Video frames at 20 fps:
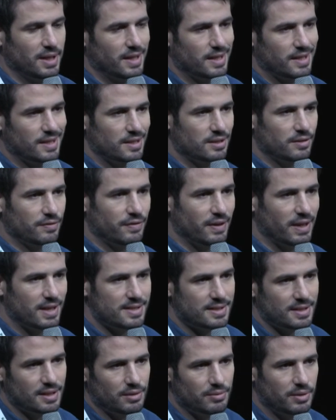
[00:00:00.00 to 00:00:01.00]
kind of
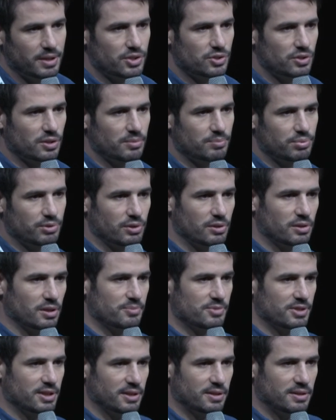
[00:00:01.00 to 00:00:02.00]
acceleration
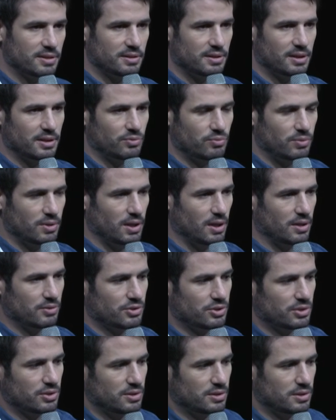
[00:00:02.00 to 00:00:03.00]
programs that we
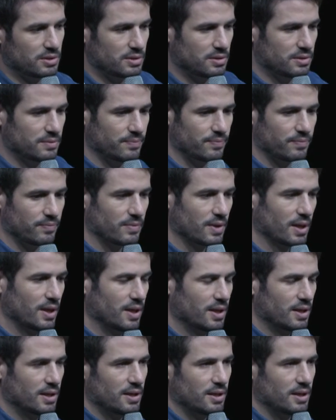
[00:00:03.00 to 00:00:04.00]
launch
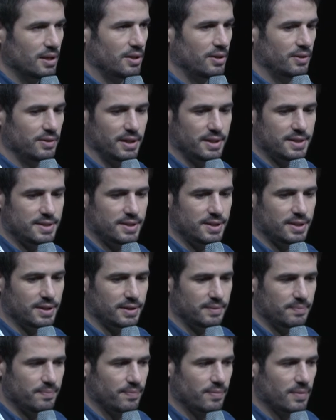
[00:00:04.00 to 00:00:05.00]
next year.